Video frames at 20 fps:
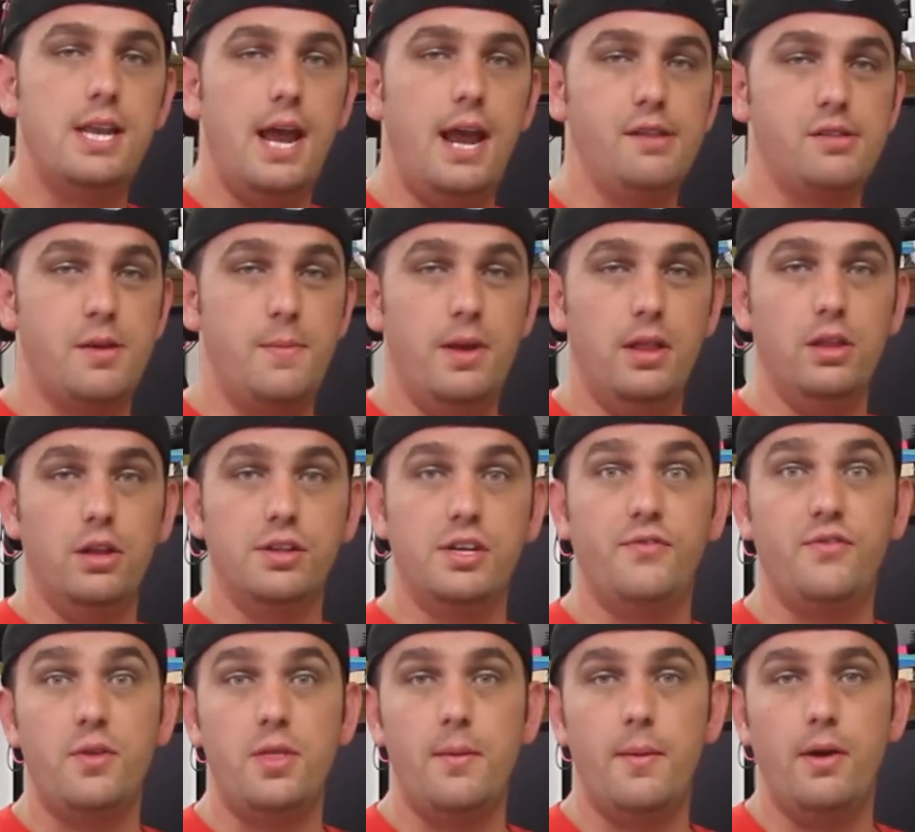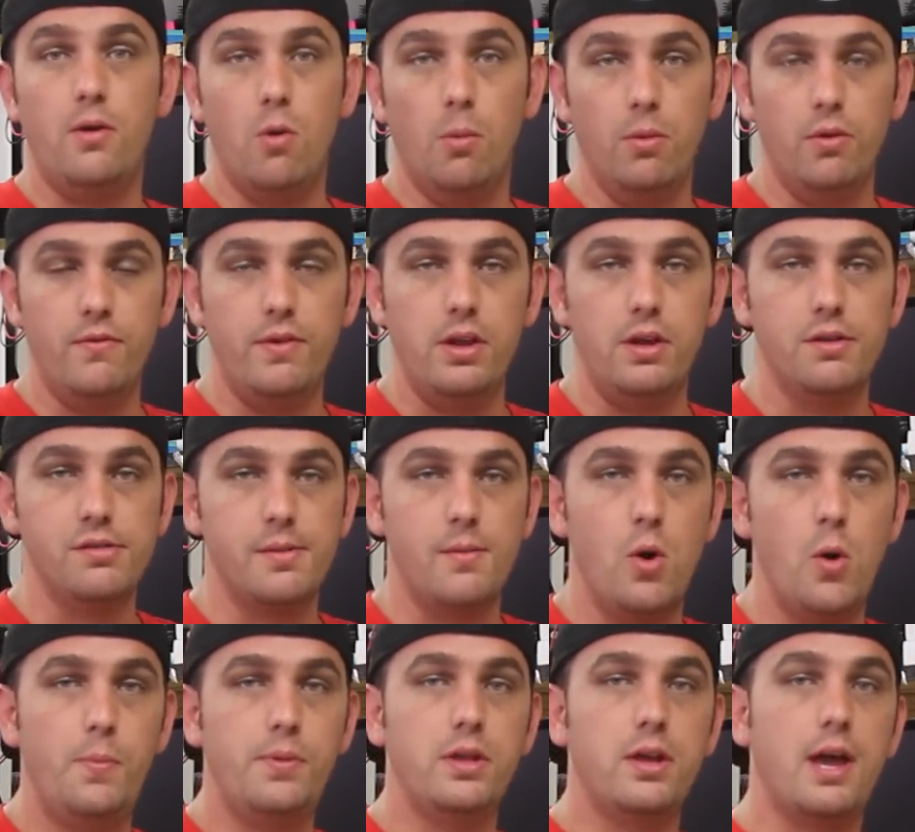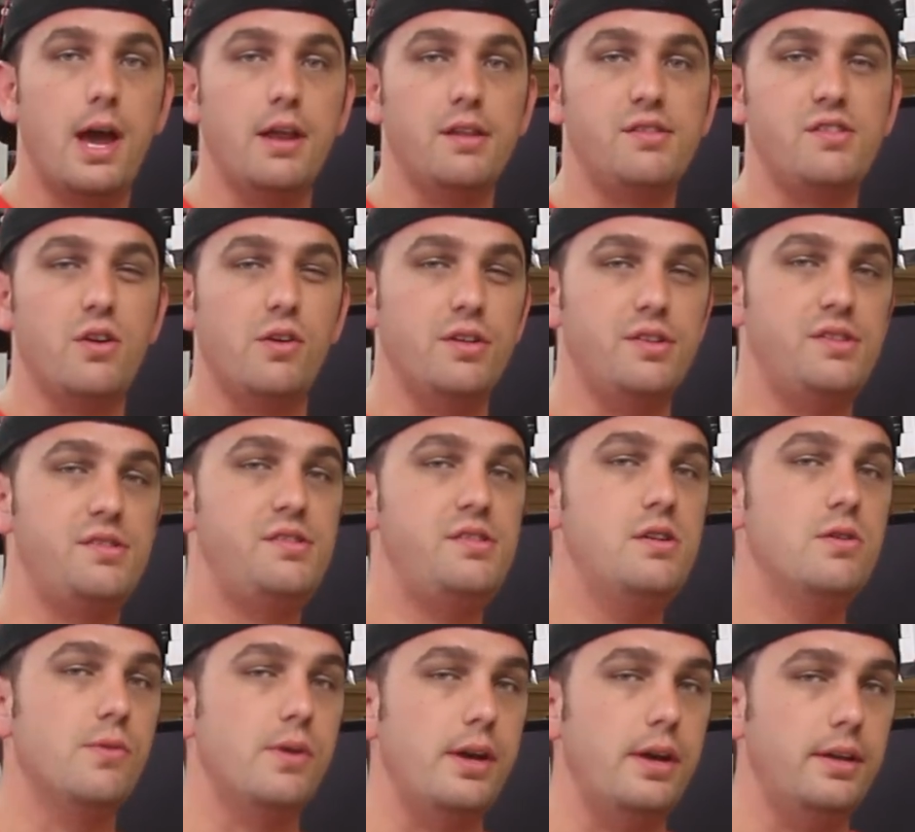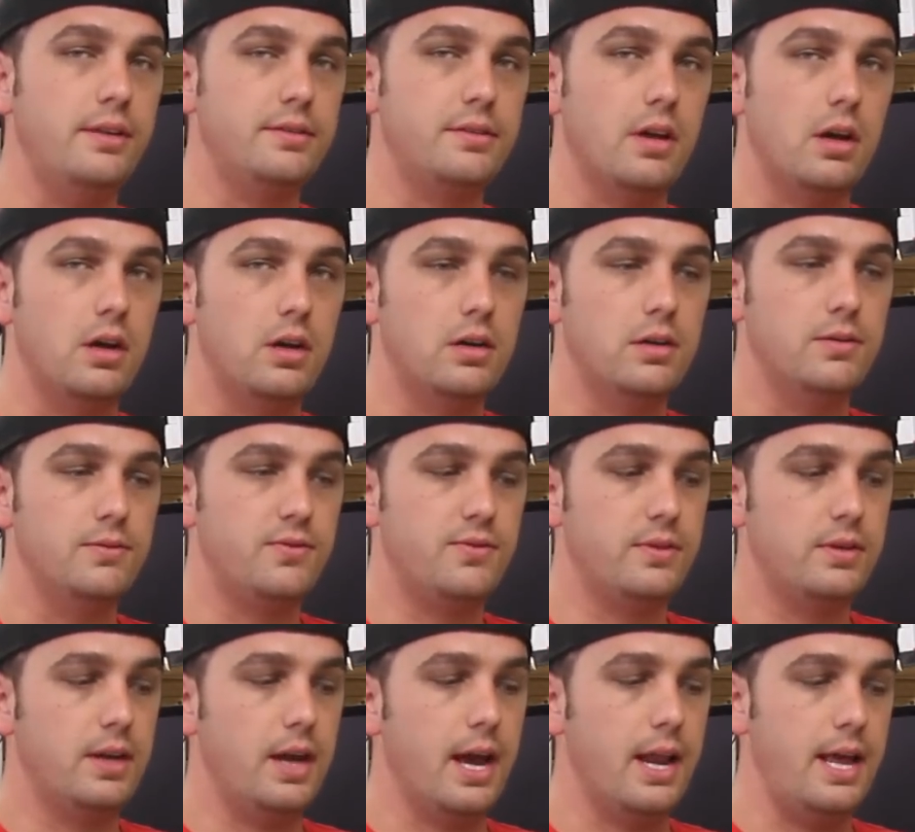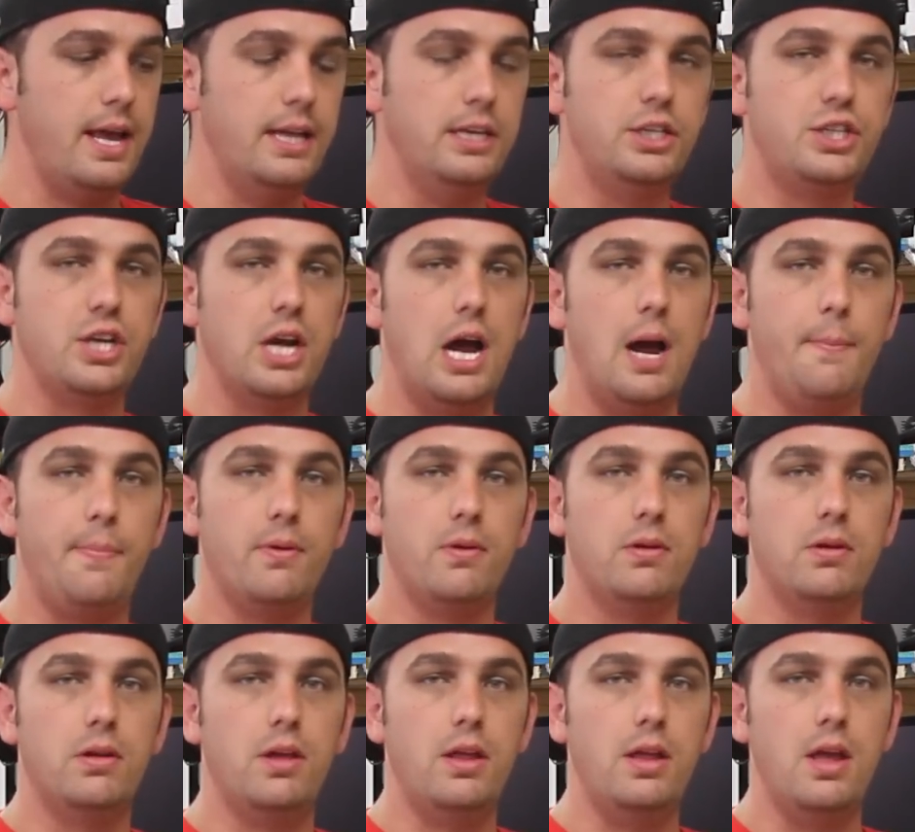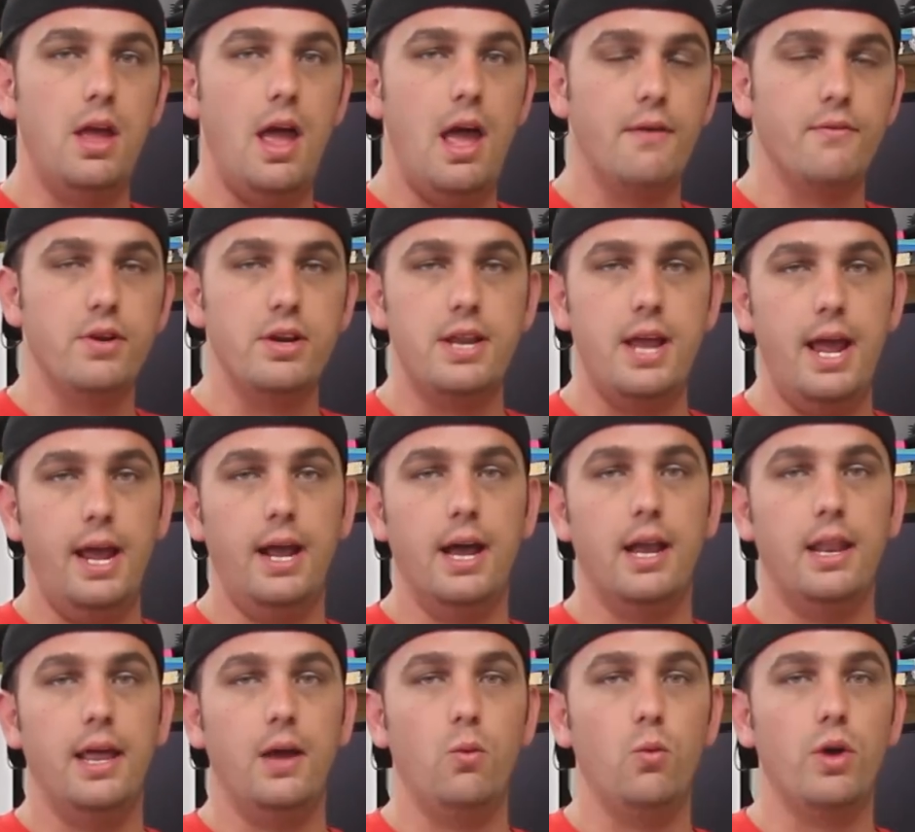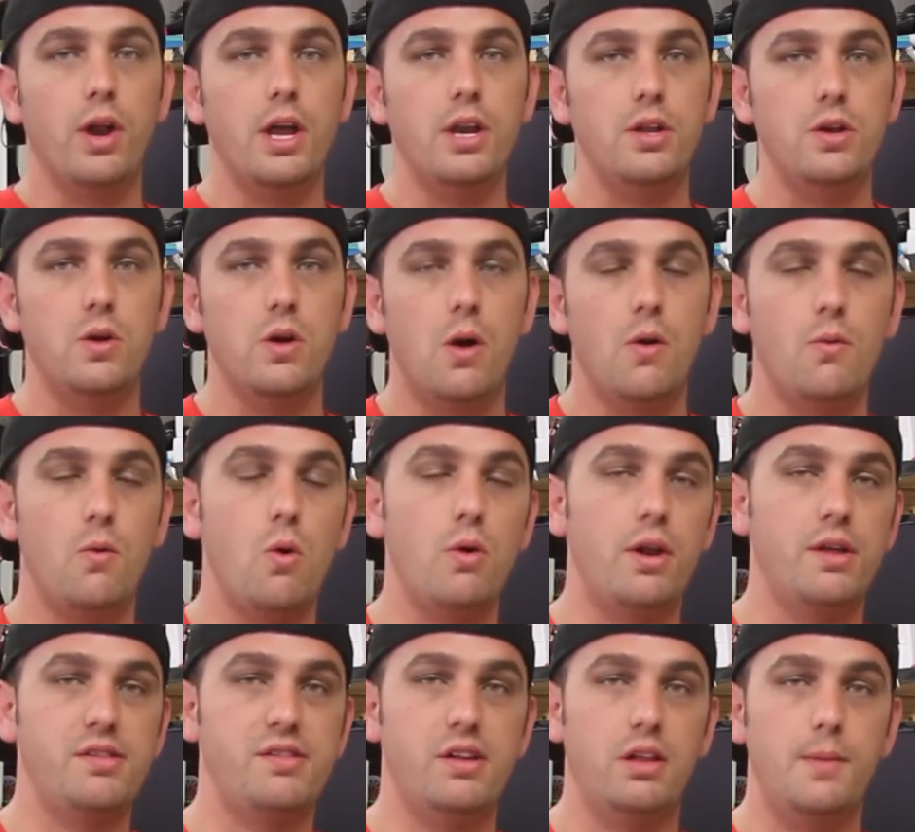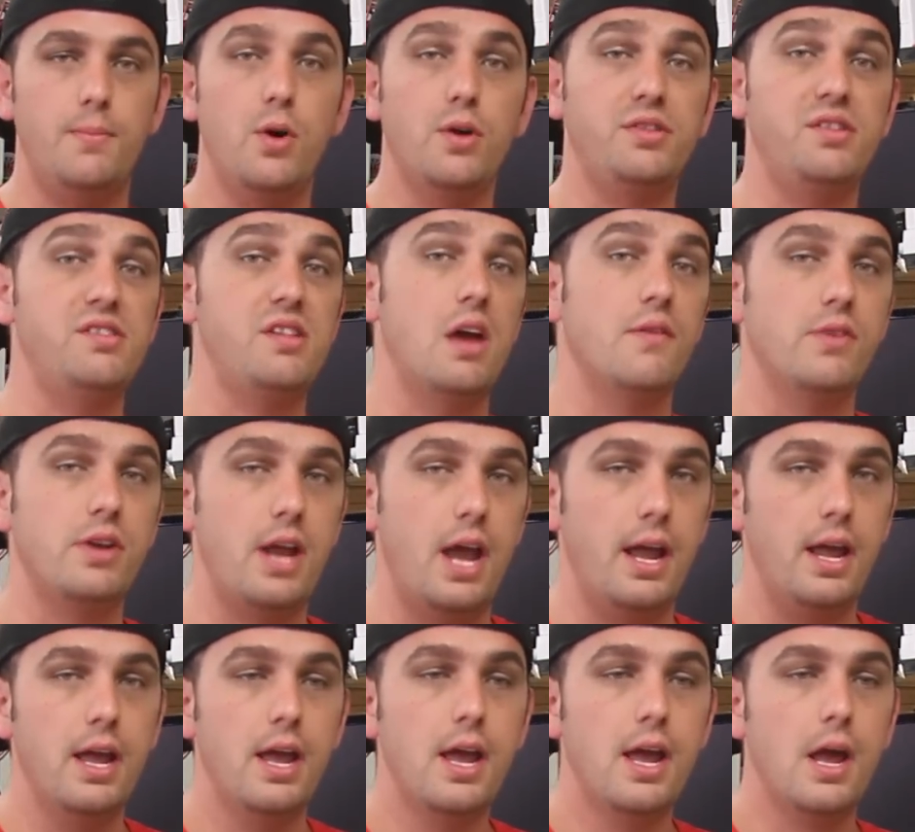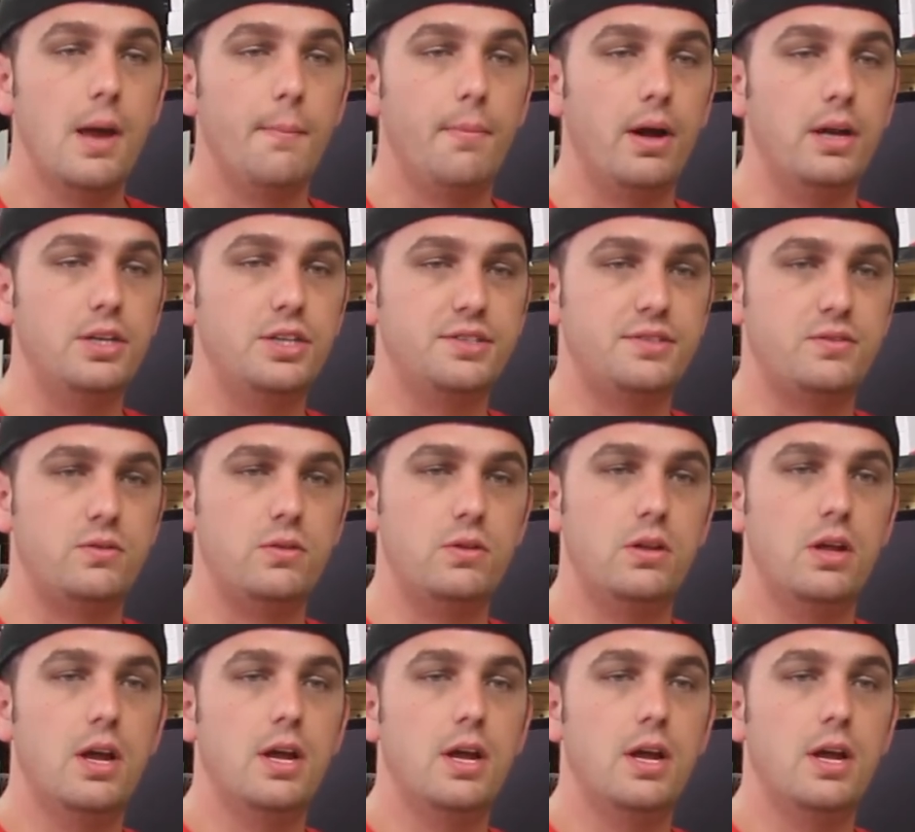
today is going to be a little different than my normal videos. I'm hoping to kind of start a series of kind of in-shop, everyday, kind of like what I do. I won't necessarily post these every day, but just